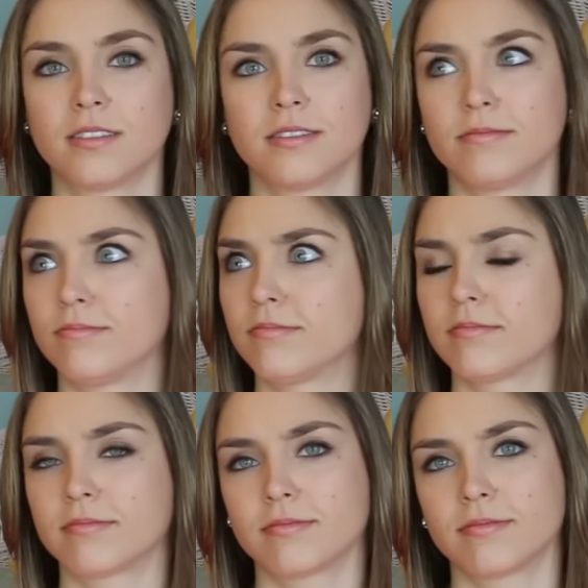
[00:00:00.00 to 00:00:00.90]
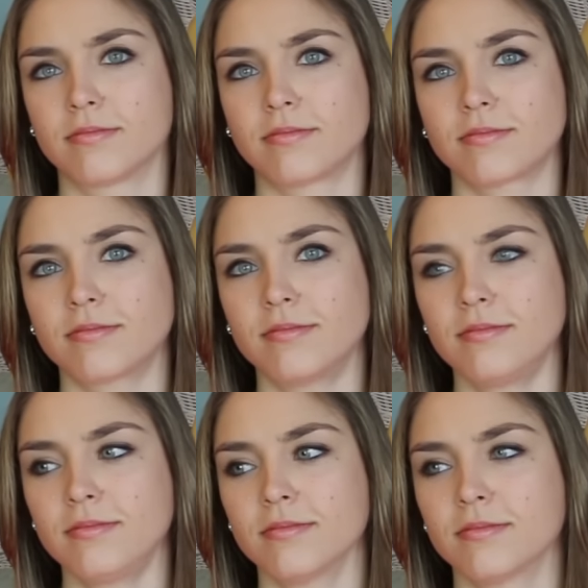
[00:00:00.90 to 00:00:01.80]

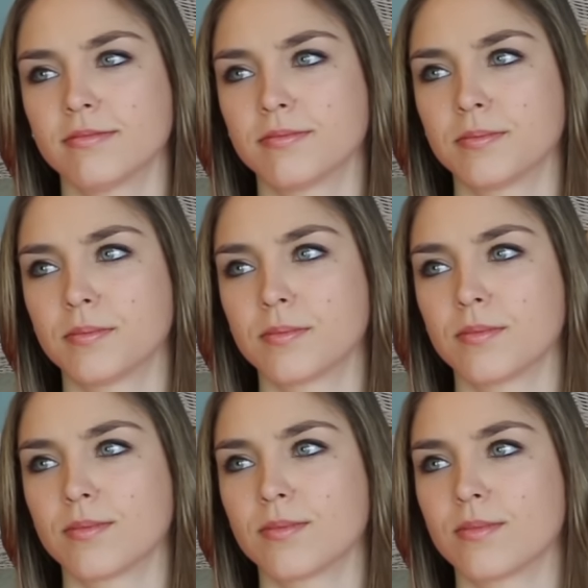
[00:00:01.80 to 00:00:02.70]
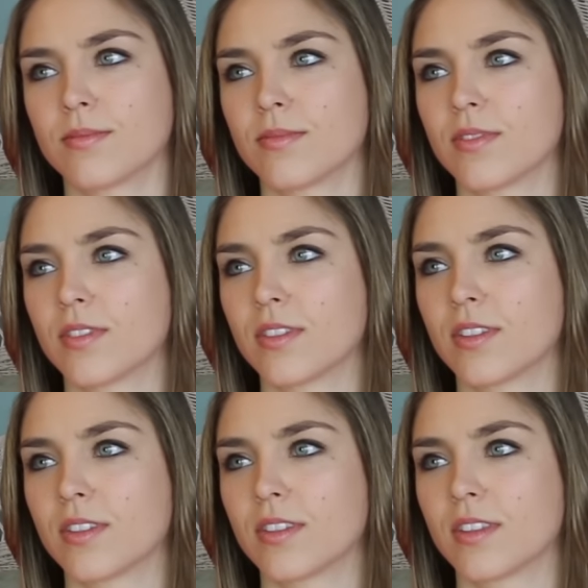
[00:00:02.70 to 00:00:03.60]
[no speech]